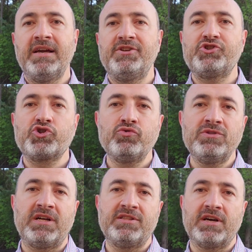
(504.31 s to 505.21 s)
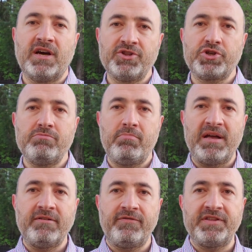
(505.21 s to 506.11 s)
It is true that the country
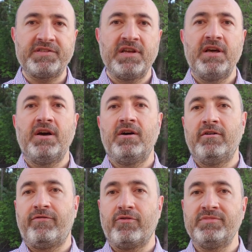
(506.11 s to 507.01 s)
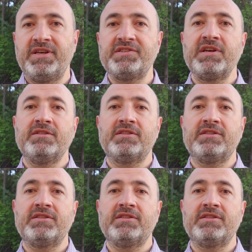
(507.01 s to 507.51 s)
benefits uh, from this.